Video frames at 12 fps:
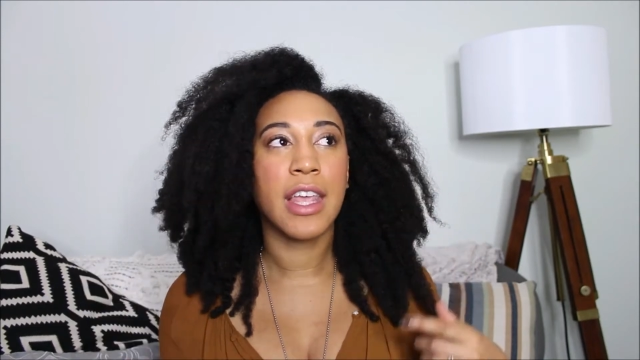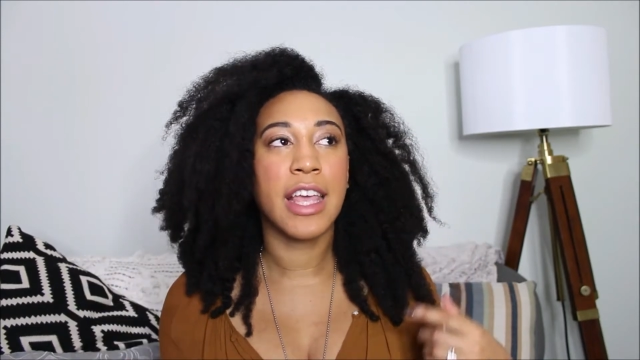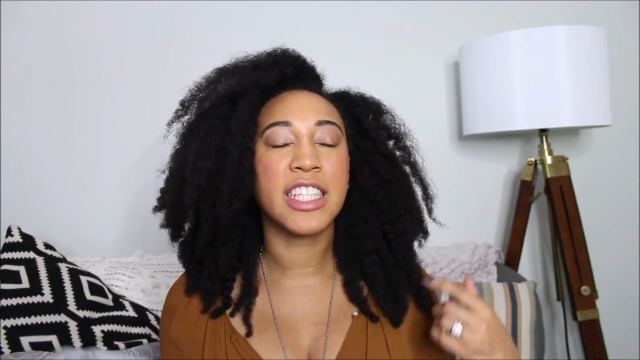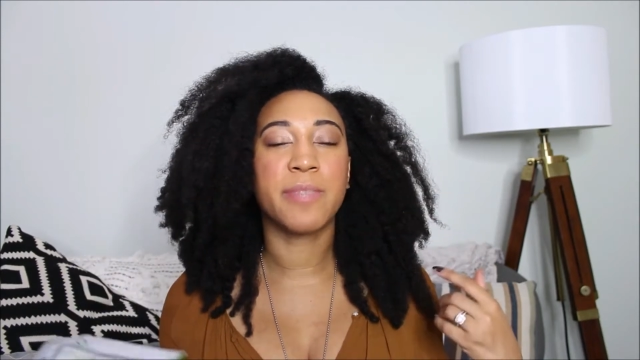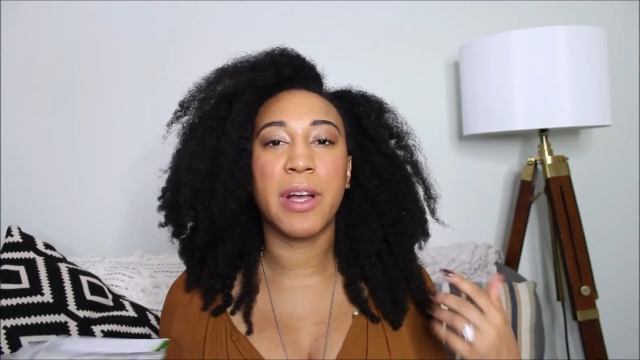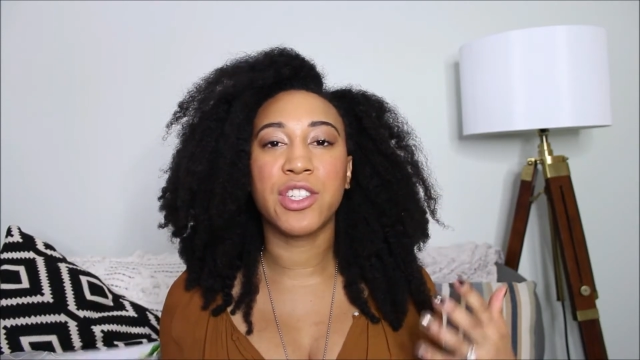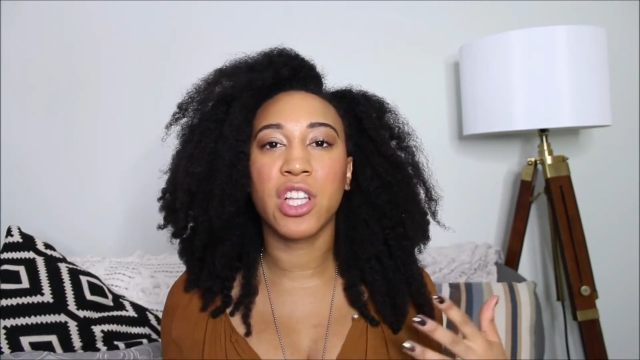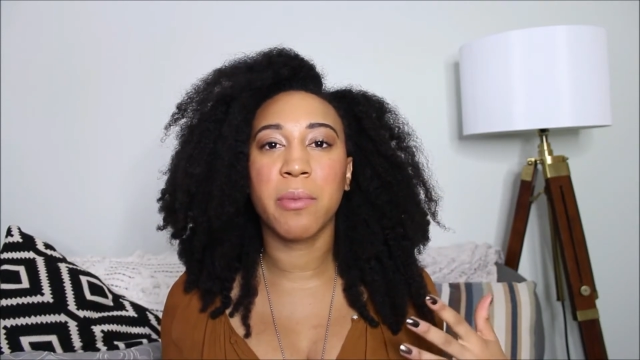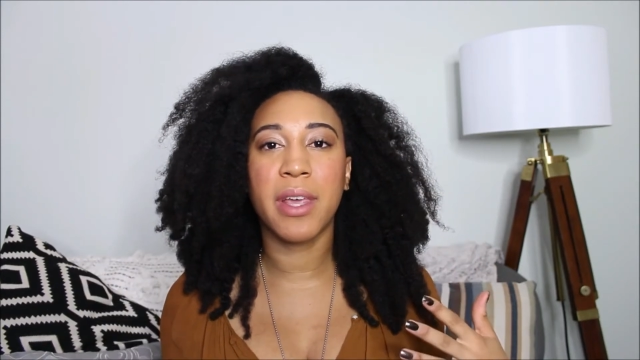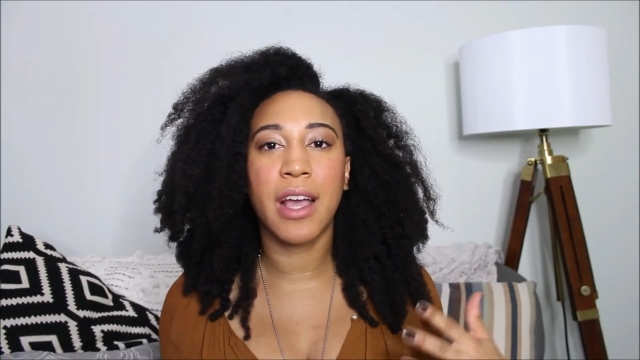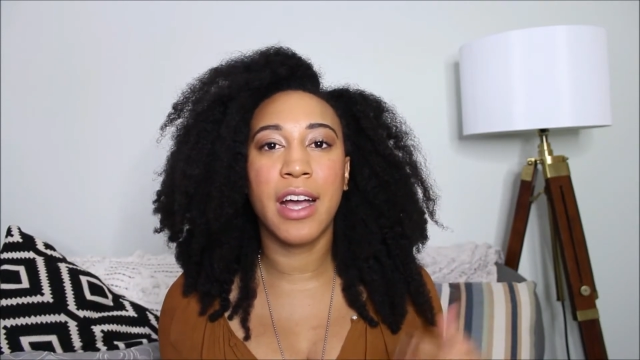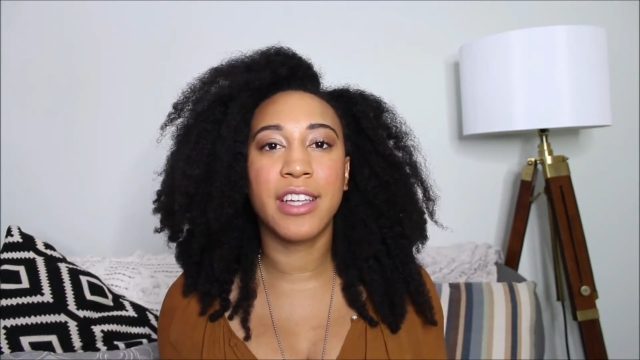especially
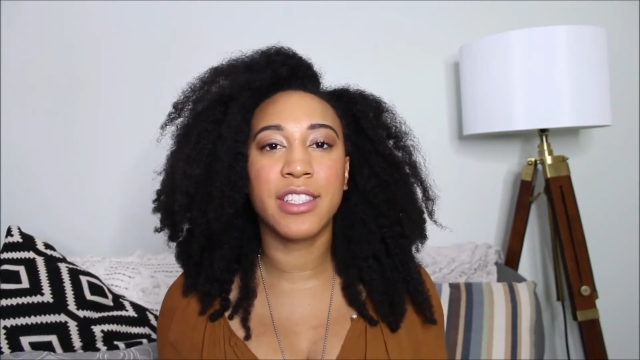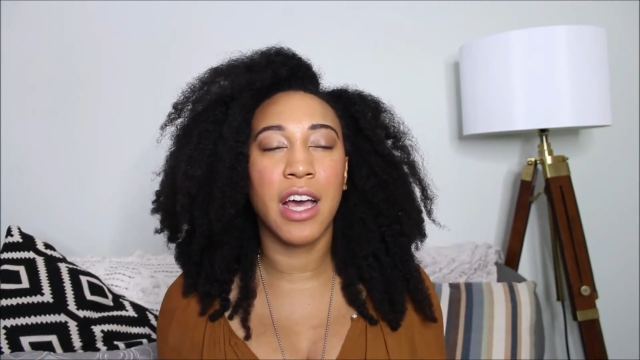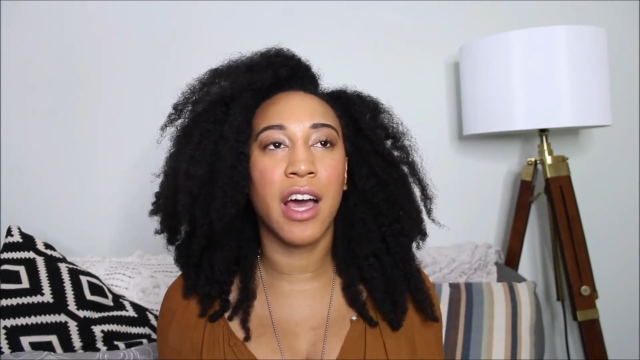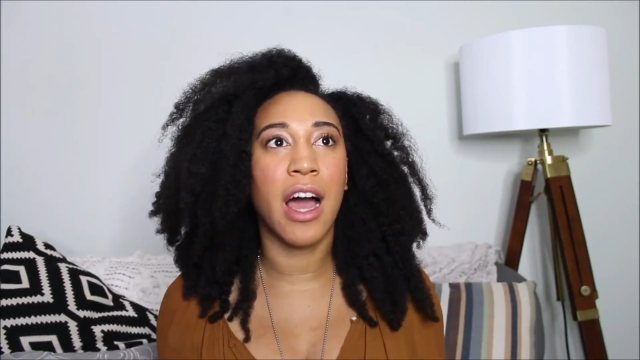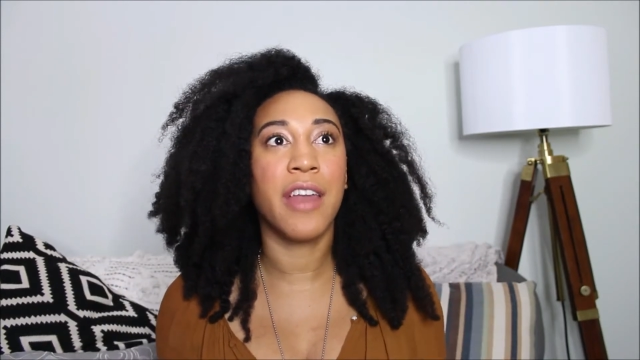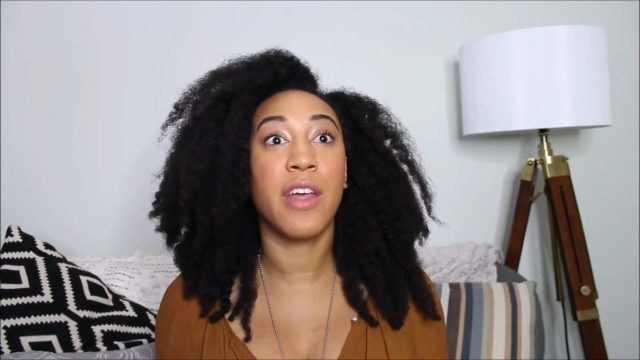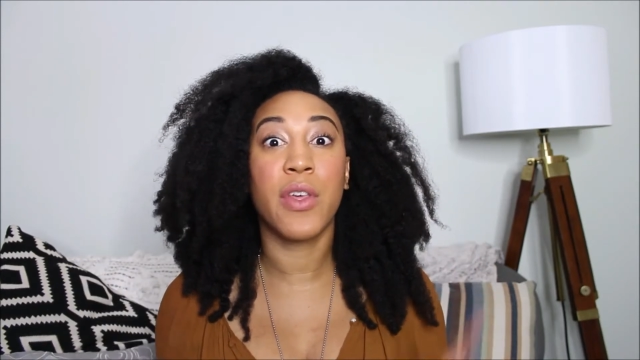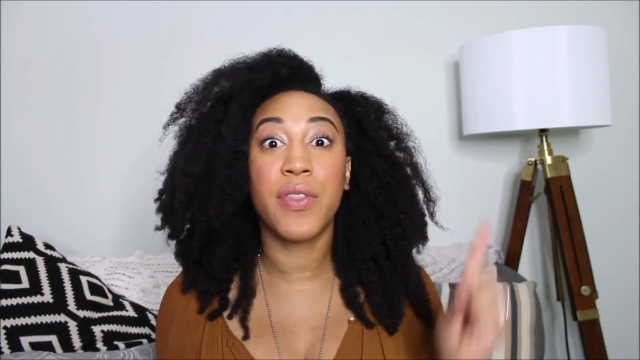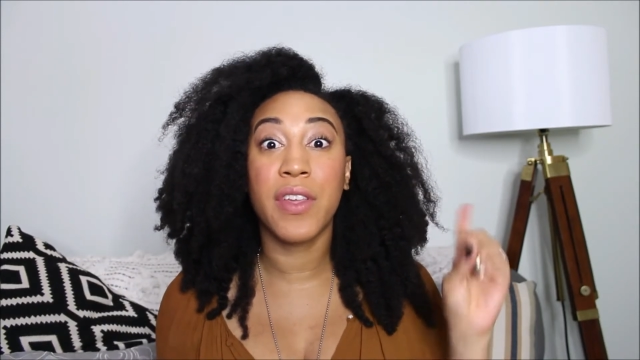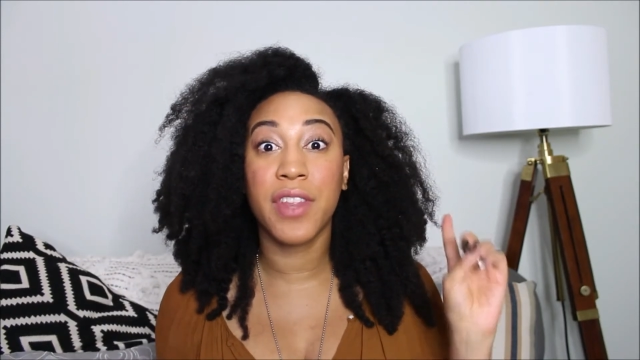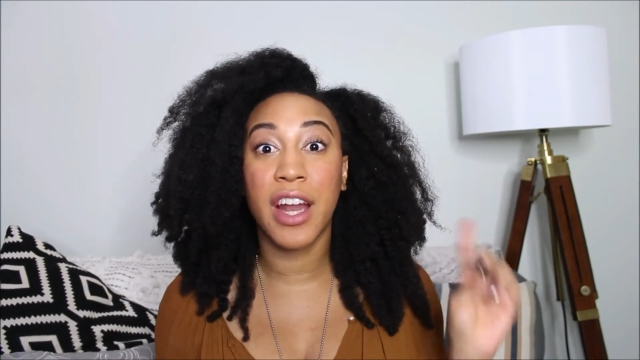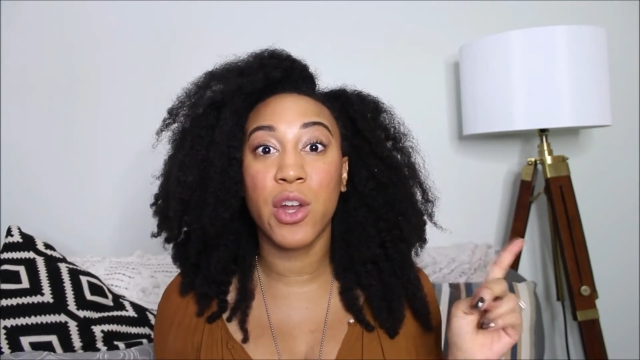because another
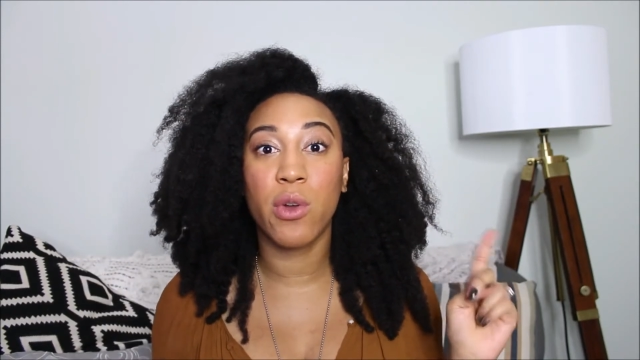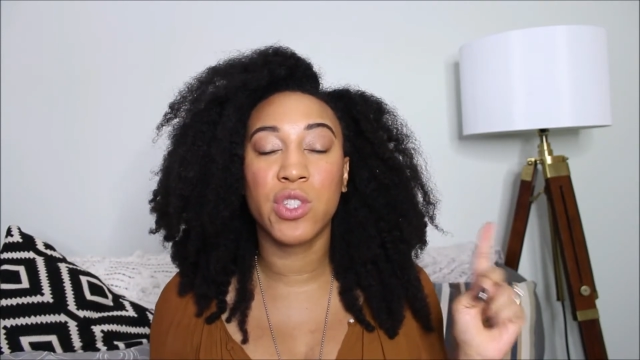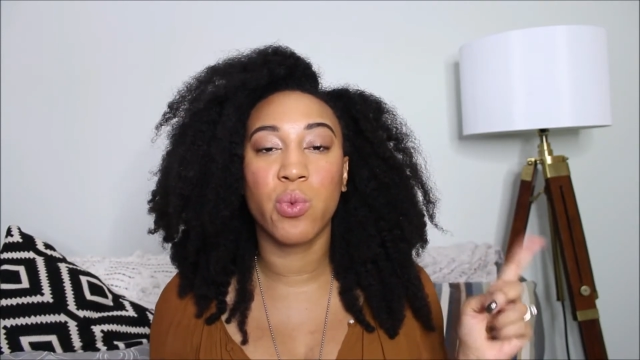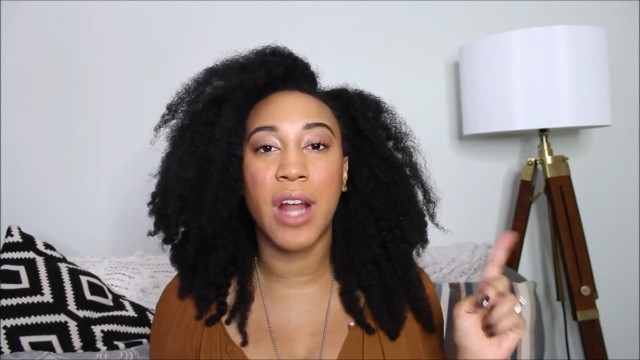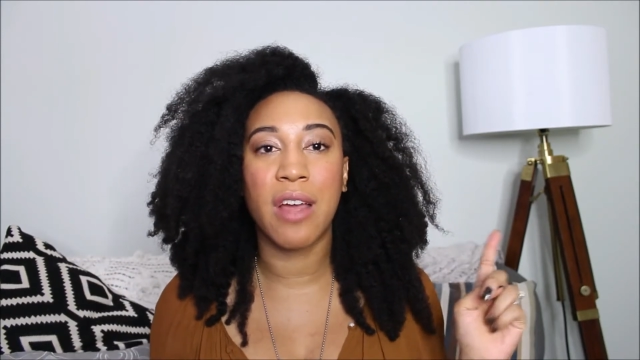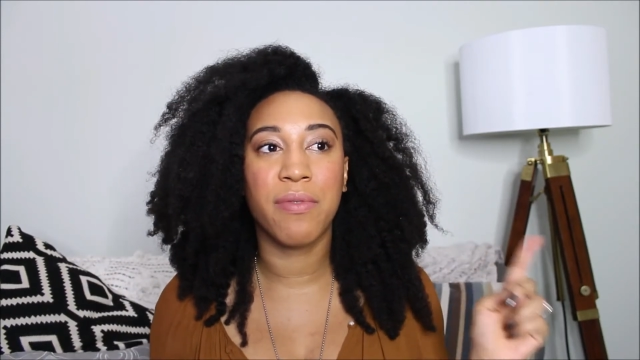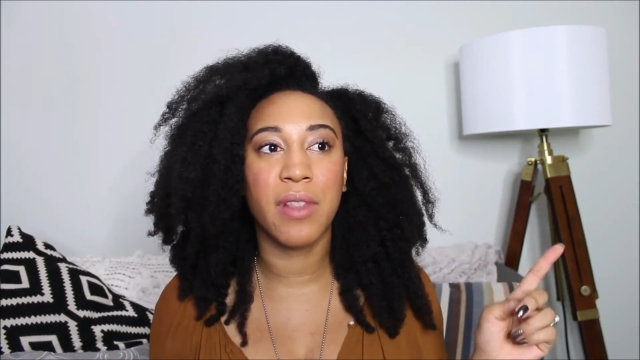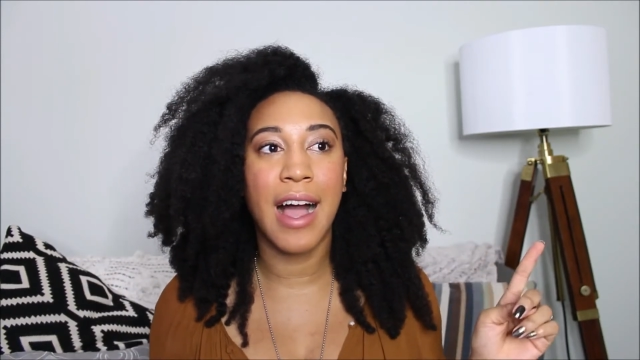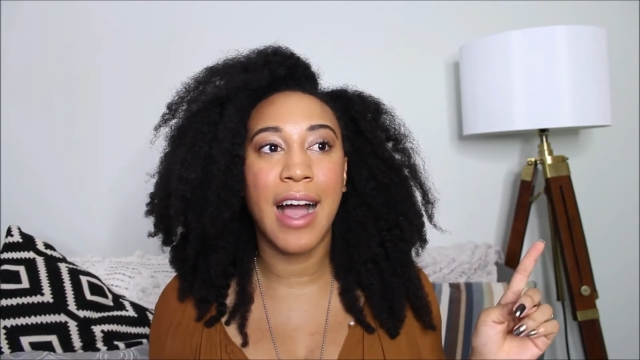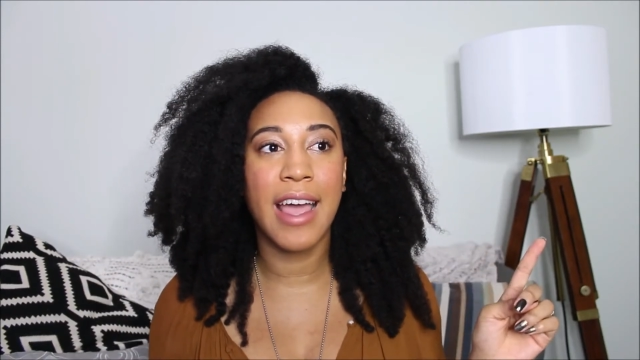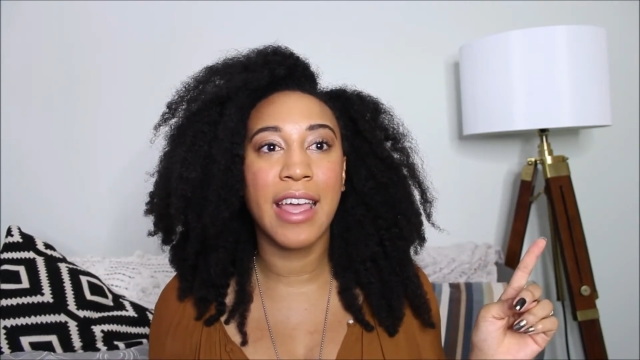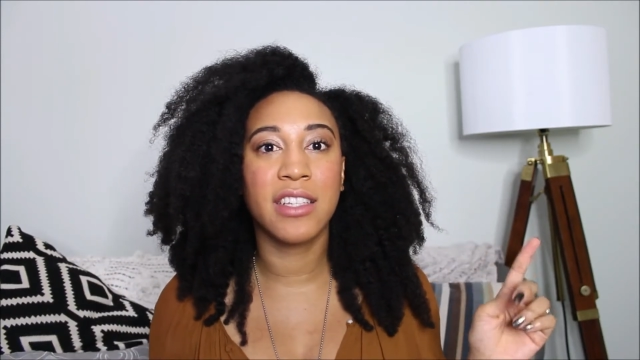thing that I notice when I
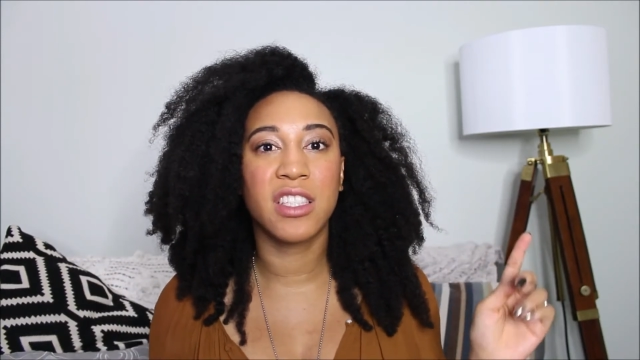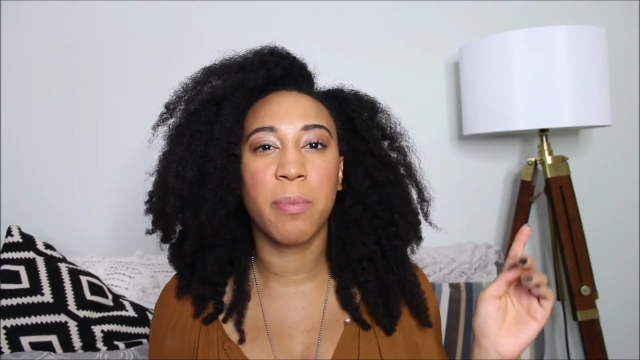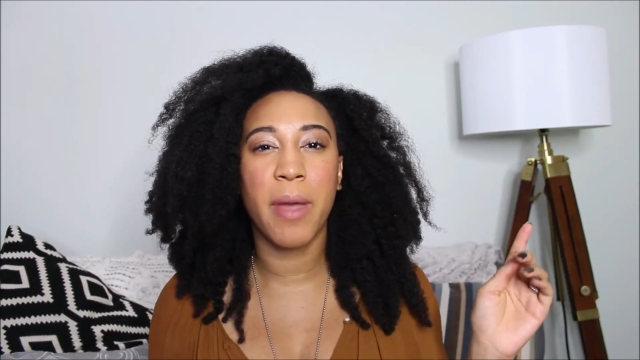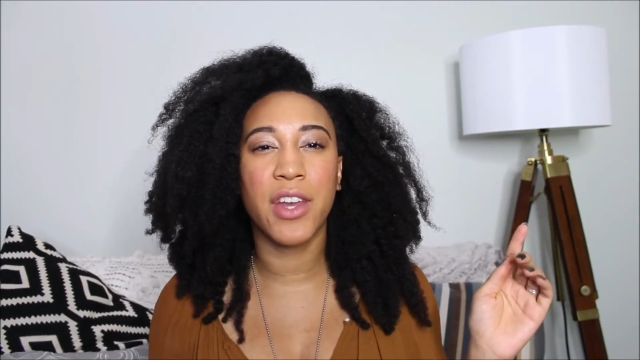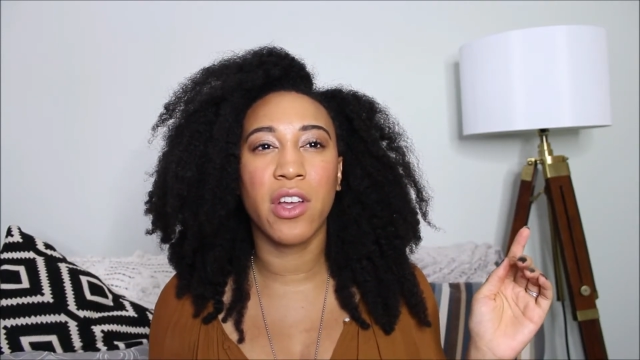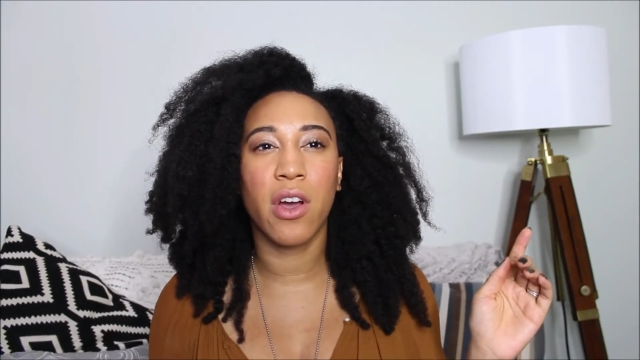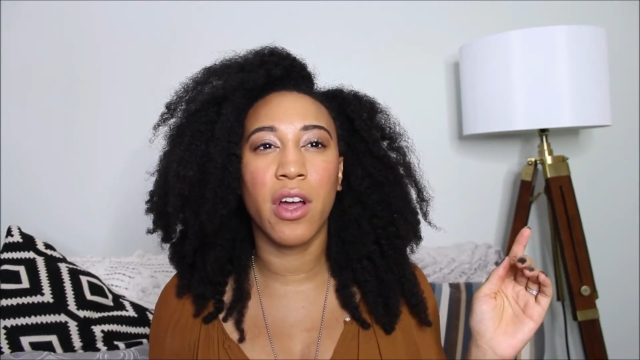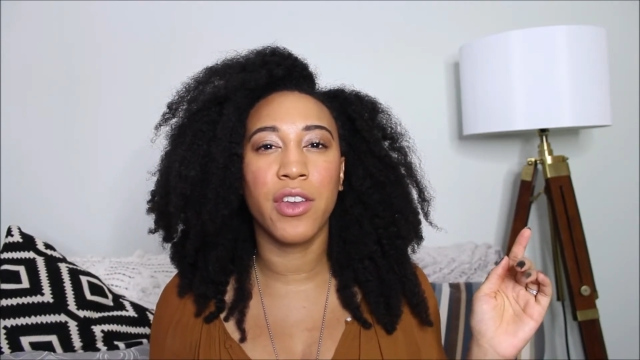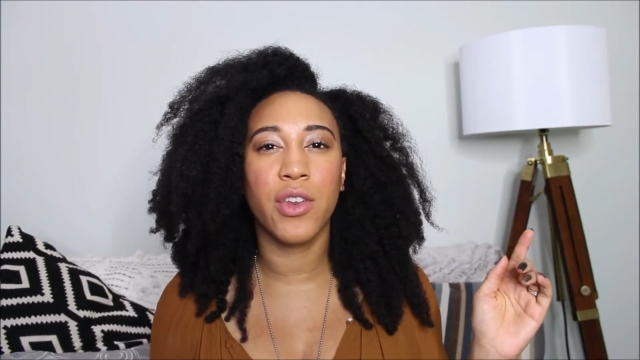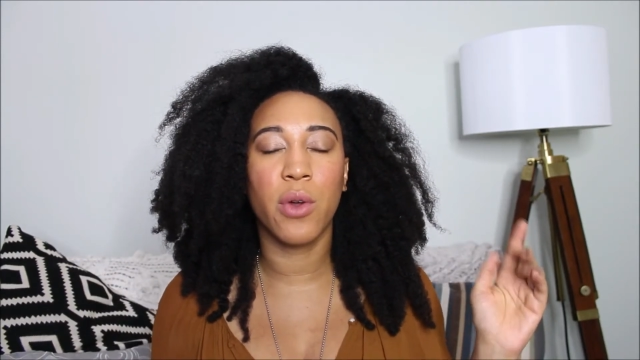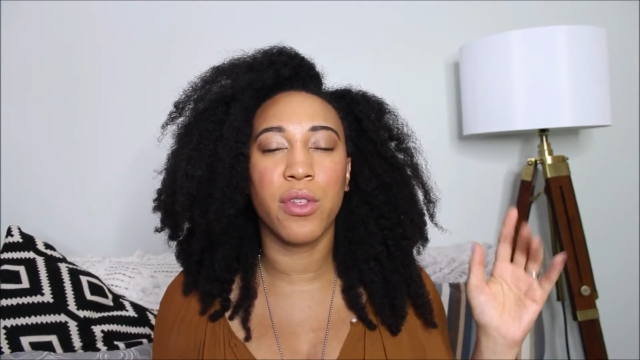fly is, depending on, you know,